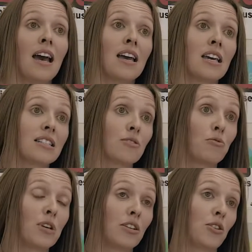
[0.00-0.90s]
It's a
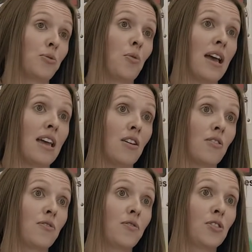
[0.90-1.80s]
real good
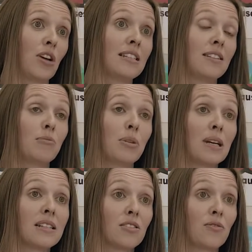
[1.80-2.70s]
way of trying to
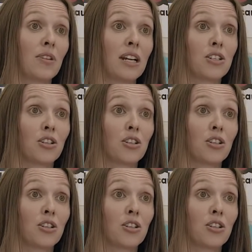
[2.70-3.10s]
implement some financial